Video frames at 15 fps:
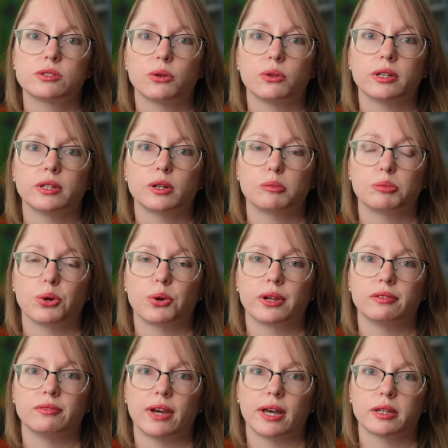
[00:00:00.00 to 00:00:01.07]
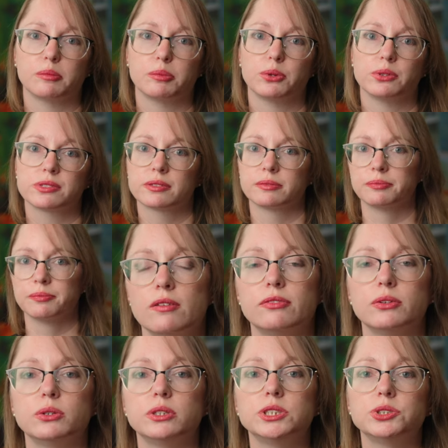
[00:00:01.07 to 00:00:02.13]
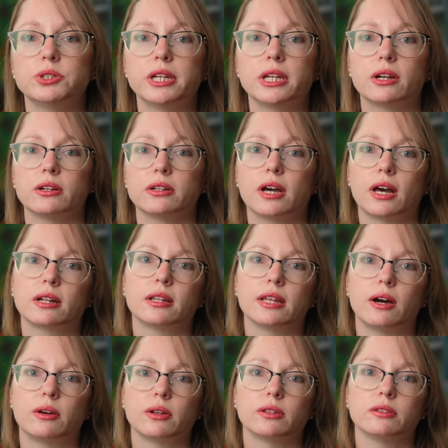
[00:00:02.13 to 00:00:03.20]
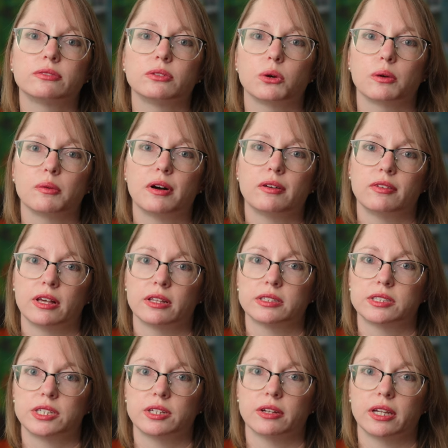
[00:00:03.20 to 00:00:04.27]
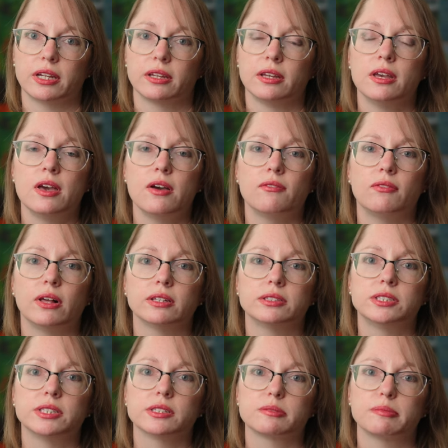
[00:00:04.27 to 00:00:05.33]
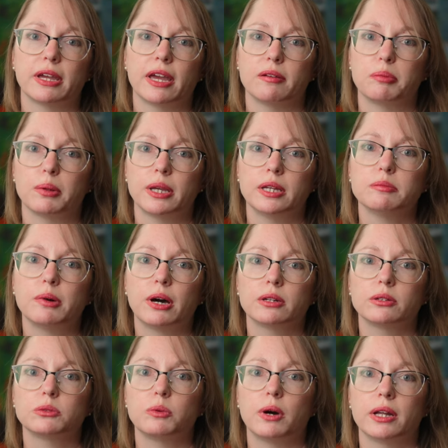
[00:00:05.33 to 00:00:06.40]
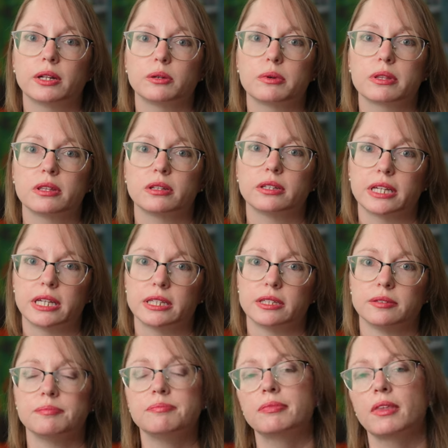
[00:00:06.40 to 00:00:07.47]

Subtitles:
stolen, or broken valuables. Food and drink are not allowed on the floor while volunteering. Volunteers may have plain bottled water with a lid.